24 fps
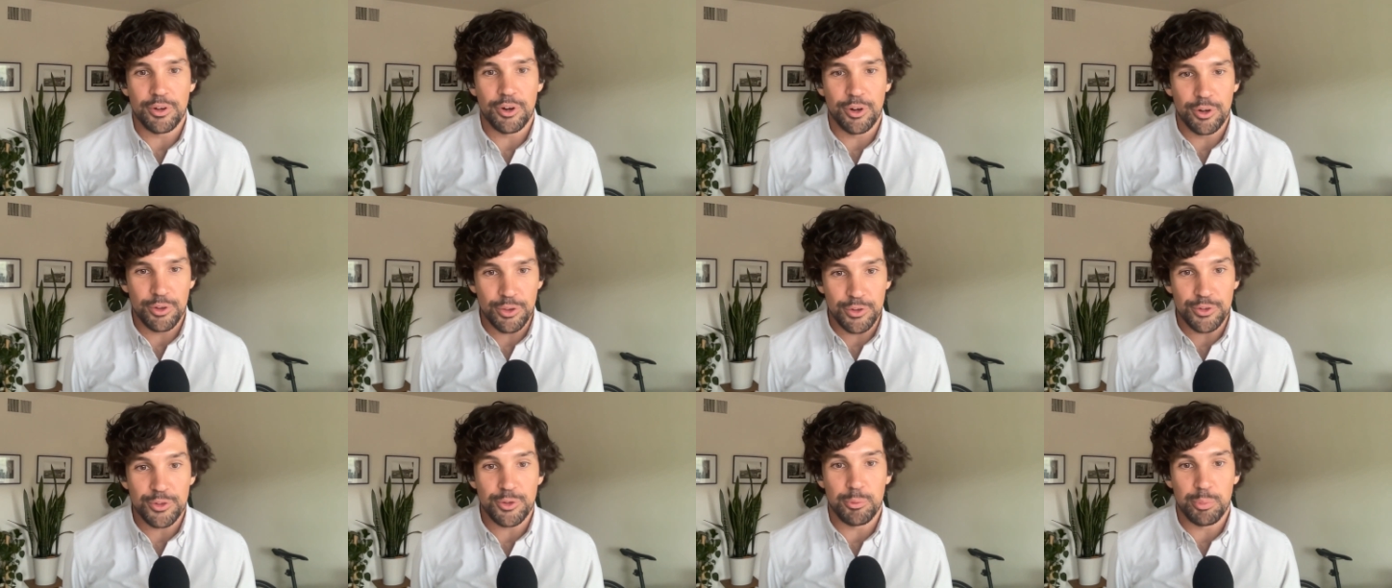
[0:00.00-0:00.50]

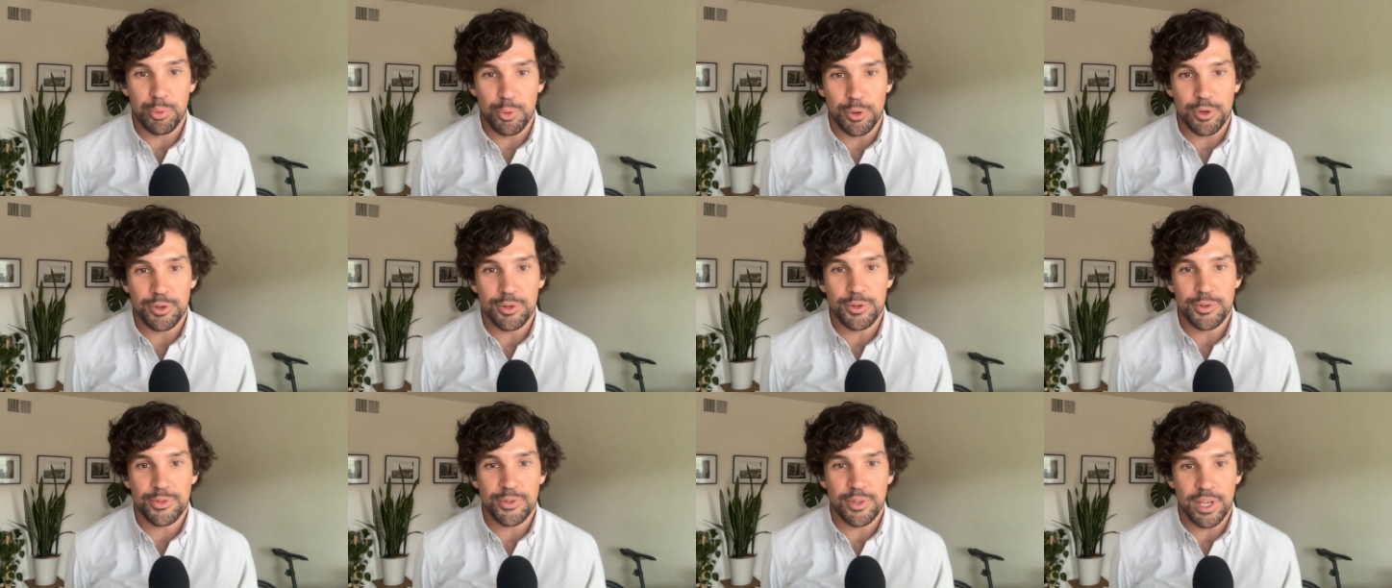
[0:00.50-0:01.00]
early
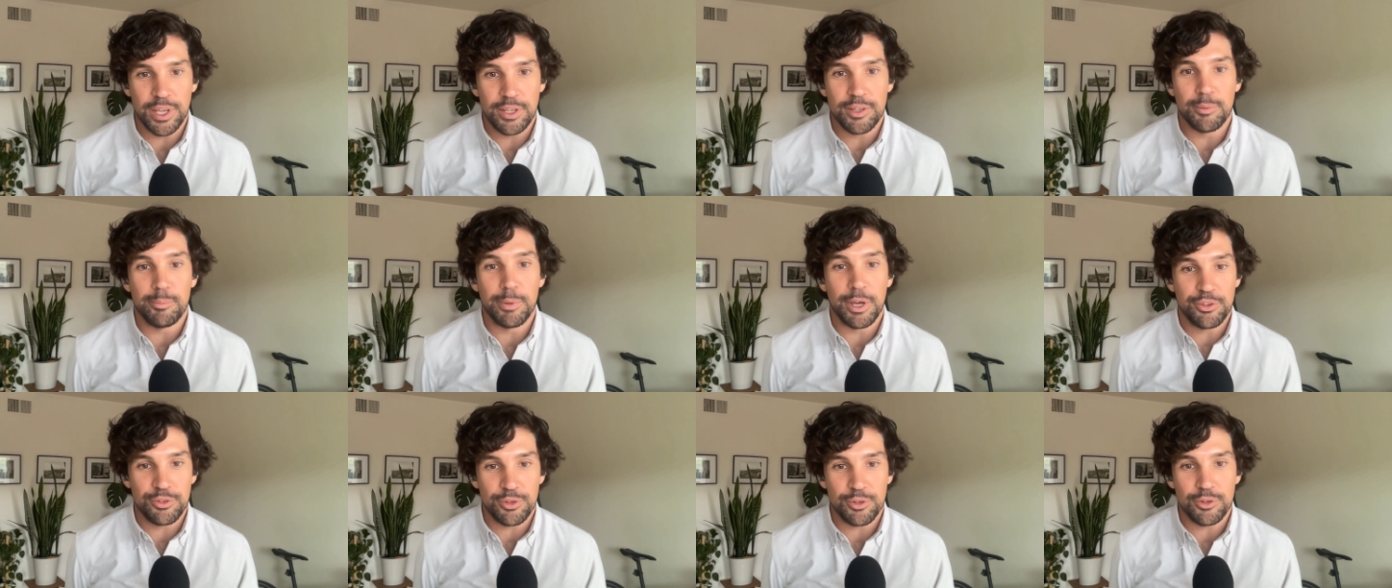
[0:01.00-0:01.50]
supporters and to
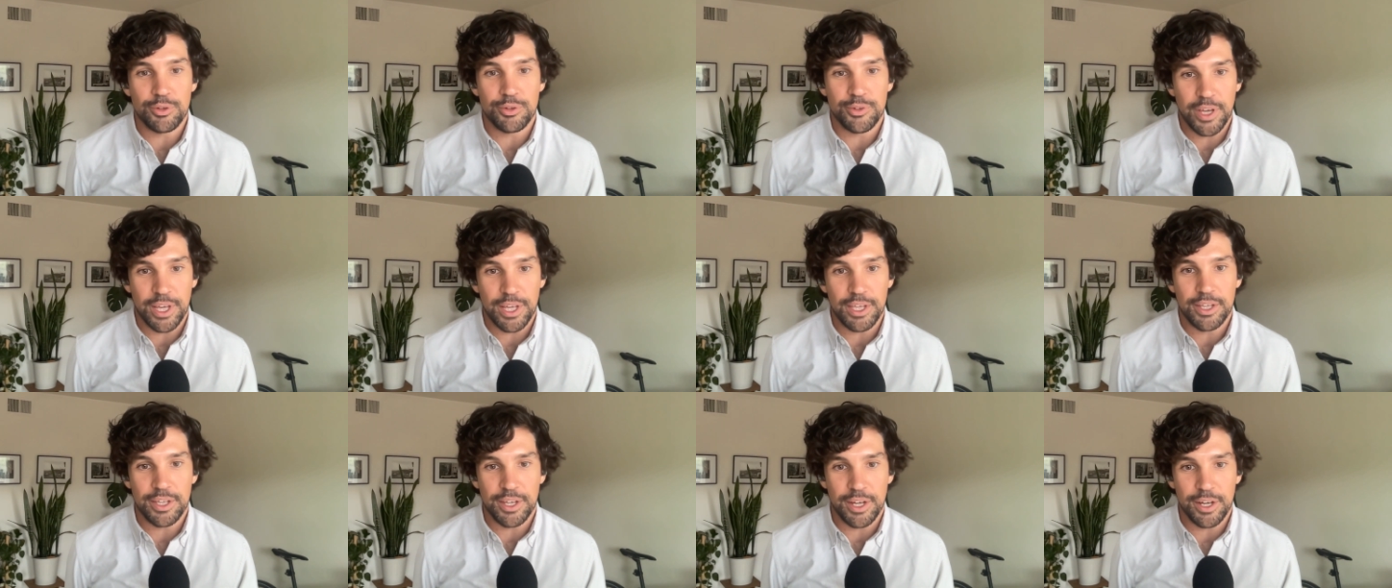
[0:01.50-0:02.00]
make sure you're
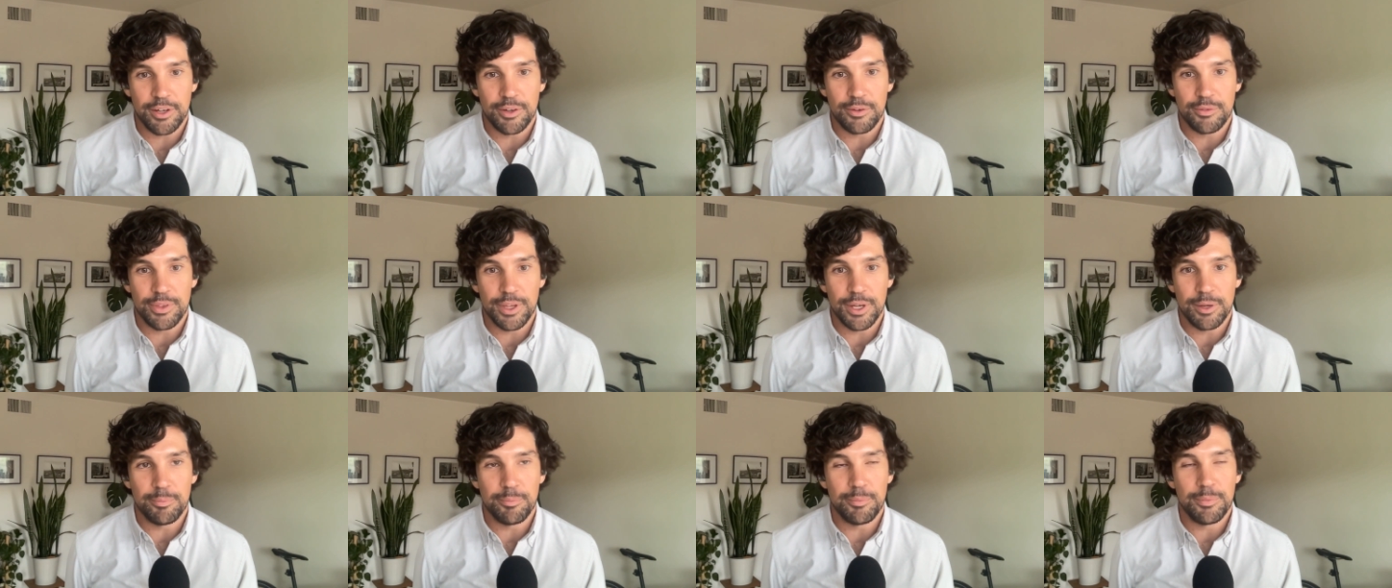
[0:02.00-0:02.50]
taking care of
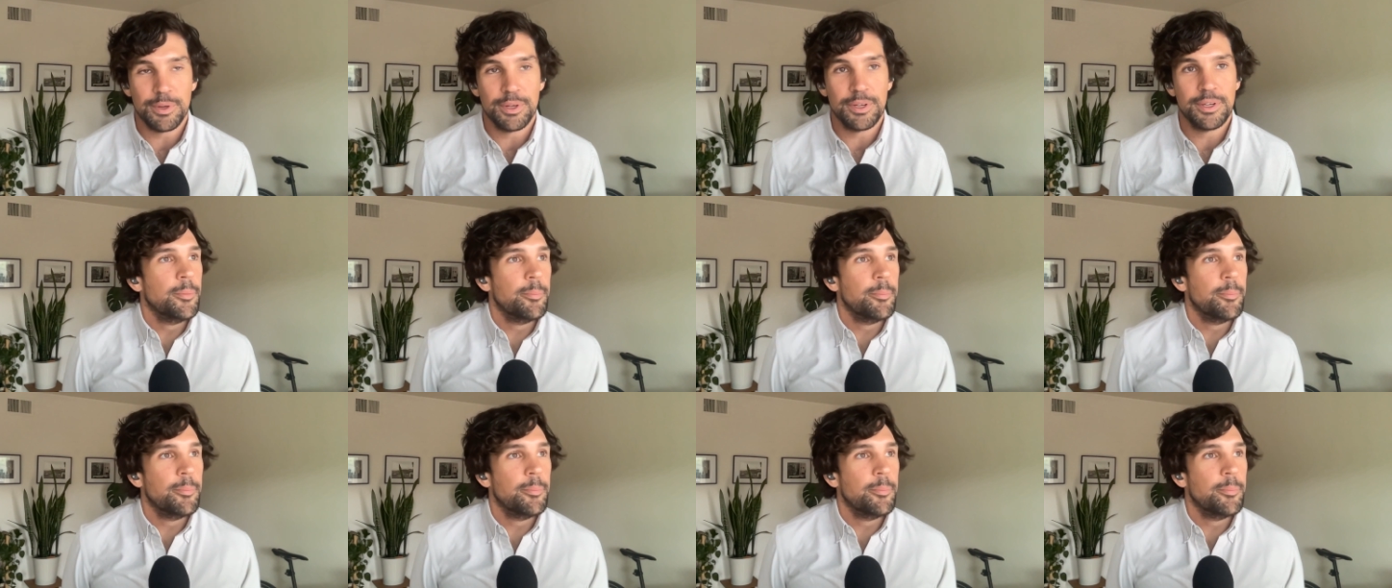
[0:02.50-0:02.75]
them.